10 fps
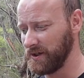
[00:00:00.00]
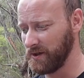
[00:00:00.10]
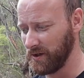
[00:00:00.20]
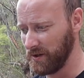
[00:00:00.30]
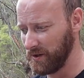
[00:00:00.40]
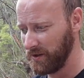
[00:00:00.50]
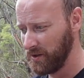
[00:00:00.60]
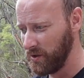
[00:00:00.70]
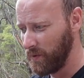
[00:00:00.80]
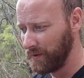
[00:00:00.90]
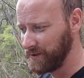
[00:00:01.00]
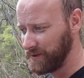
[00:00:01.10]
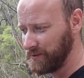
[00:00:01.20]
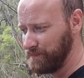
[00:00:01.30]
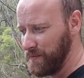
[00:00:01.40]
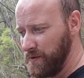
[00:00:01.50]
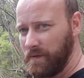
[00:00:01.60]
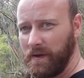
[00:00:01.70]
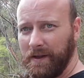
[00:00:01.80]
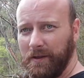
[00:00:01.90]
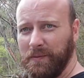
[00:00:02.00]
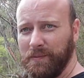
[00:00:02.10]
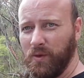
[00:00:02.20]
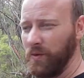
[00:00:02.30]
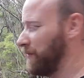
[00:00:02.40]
wanted to move around a little bit more,